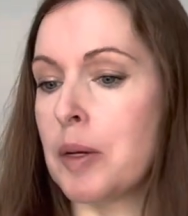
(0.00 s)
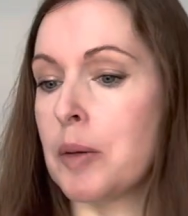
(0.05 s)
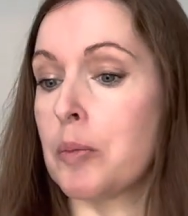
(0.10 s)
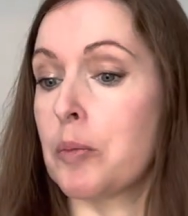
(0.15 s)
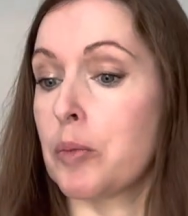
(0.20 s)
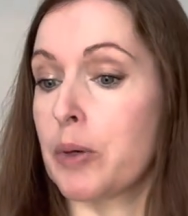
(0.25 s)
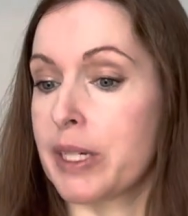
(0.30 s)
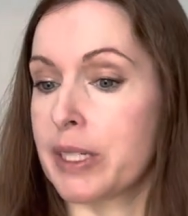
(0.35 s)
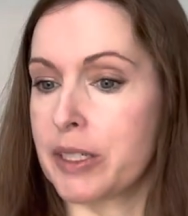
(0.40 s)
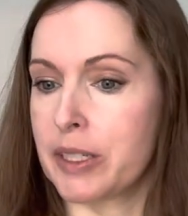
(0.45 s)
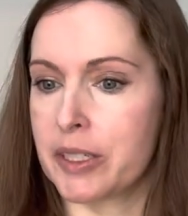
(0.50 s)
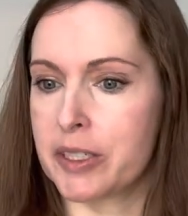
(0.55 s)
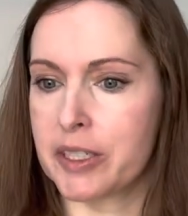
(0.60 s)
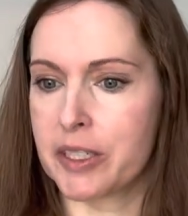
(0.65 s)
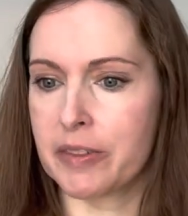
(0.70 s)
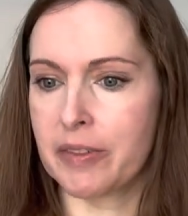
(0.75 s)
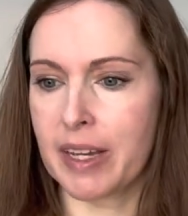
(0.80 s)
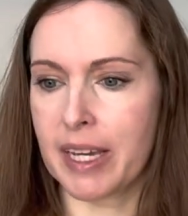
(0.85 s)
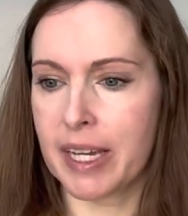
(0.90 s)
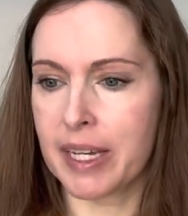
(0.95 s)
Brenda
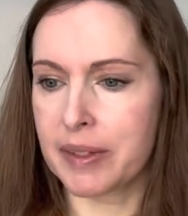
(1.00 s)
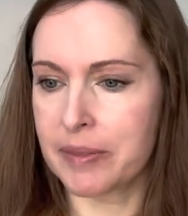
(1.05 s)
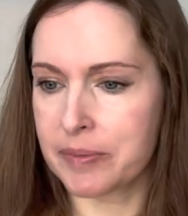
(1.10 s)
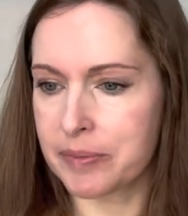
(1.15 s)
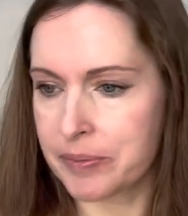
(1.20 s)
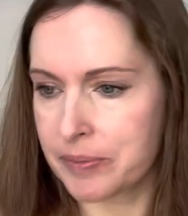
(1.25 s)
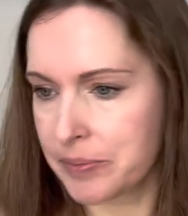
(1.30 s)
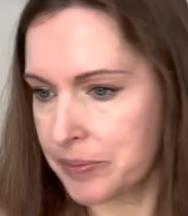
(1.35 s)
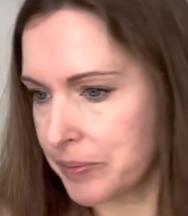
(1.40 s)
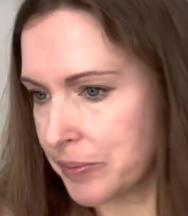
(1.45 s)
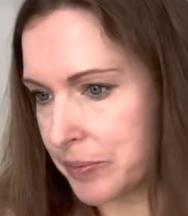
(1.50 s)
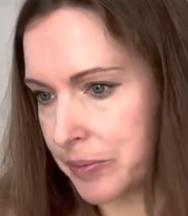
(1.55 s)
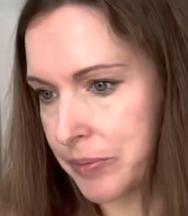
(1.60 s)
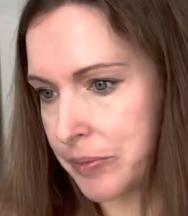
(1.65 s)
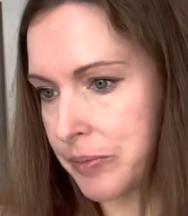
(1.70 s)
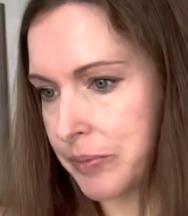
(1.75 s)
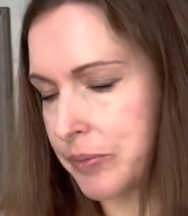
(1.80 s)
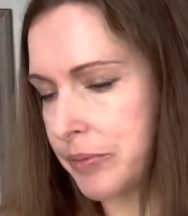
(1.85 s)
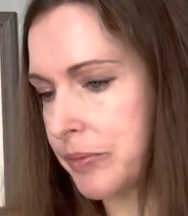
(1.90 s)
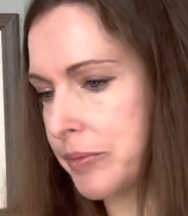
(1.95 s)
Gervais.
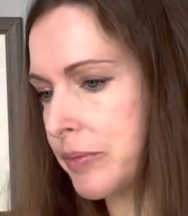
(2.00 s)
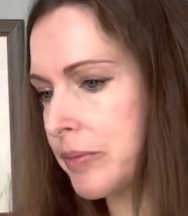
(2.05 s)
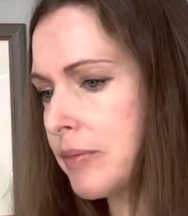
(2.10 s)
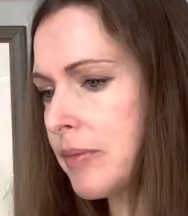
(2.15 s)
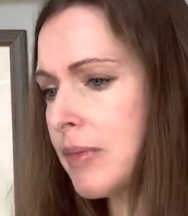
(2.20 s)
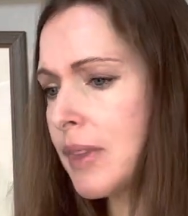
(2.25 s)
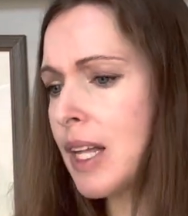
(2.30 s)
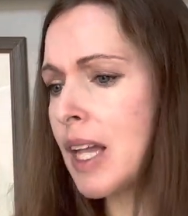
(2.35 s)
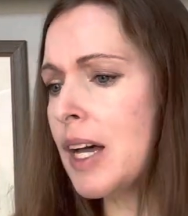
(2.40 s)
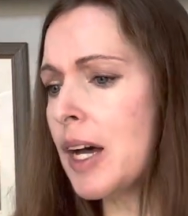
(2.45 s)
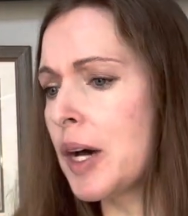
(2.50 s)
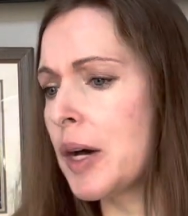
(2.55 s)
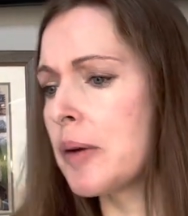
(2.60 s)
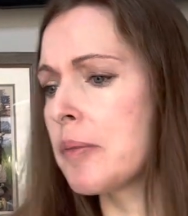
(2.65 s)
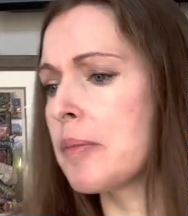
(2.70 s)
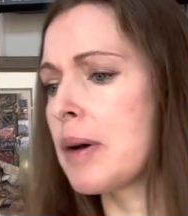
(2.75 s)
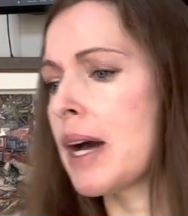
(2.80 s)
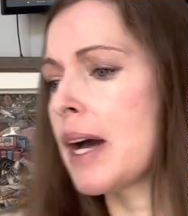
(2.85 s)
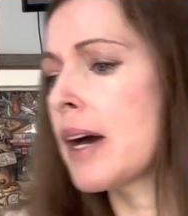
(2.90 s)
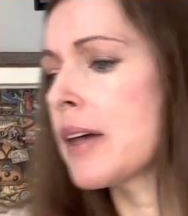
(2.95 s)

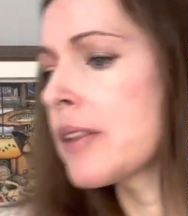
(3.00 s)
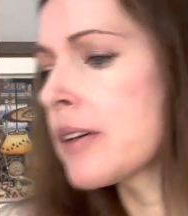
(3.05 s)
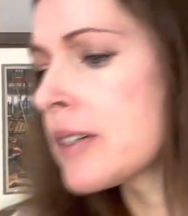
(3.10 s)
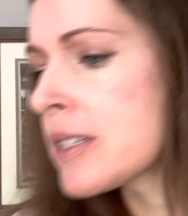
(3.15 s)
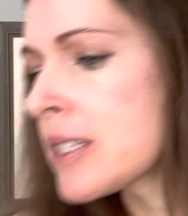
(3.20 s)
My other